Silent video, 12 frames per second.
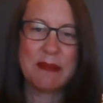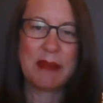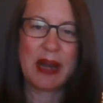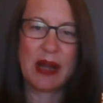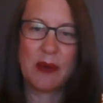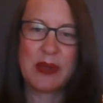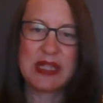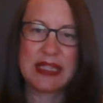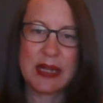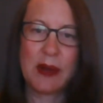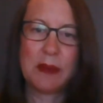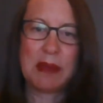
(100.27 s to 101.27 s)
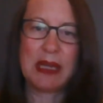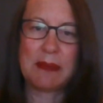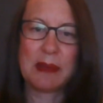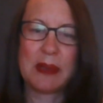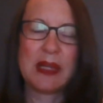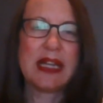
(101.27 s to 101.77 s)
But I always tell
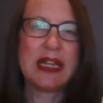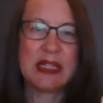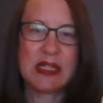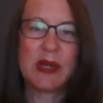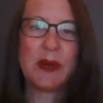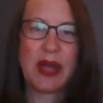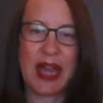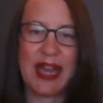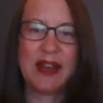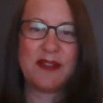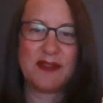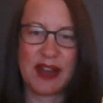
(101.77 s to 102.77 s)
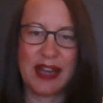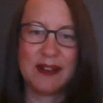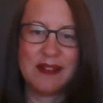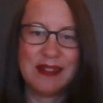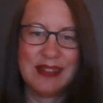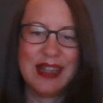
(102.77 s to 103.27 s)
people it's okay to
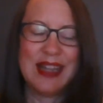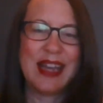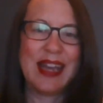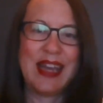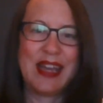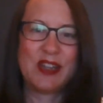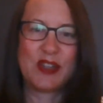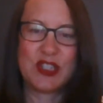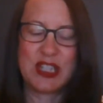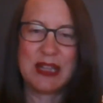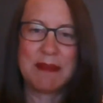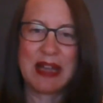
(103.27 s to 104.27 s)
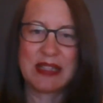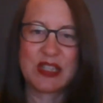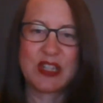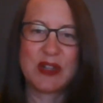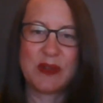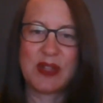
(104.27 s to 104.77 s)
fail. And your team has
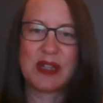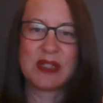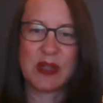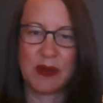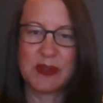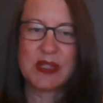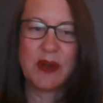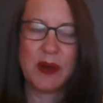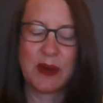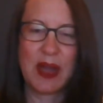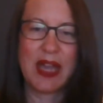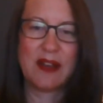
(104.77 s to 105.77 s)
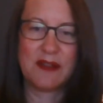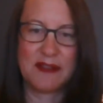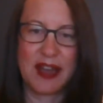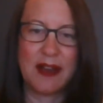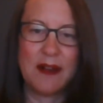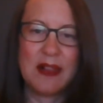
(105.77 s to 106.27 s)
to know that it's also okay to
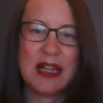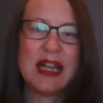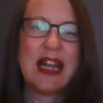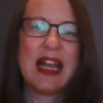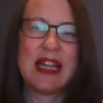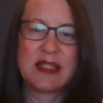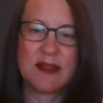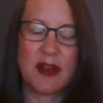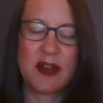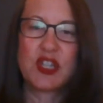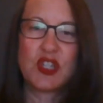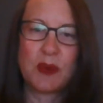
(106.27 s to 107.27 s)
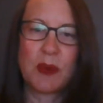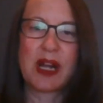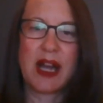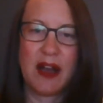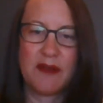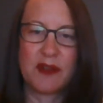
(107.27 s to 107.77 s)
fail as long as you
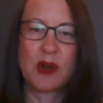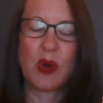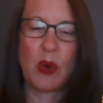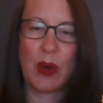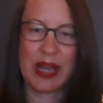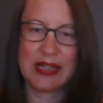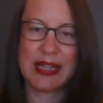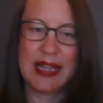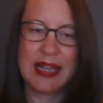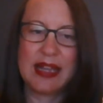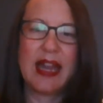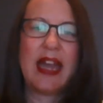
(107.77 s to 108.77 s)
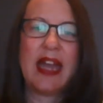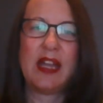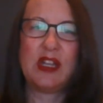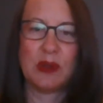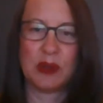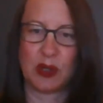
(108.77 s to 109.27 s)
recover quickly
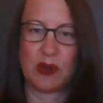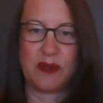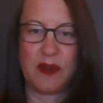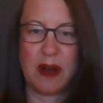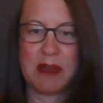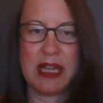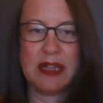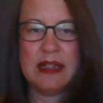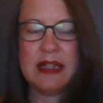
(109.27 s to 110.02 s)
and you learn from it.